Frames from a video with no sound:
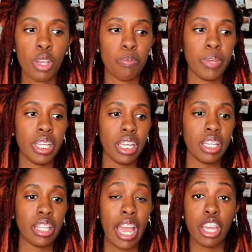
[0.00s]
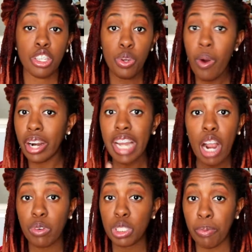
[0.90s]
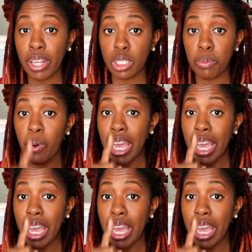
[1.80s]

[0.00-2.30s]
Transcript: meaning that you are now responsible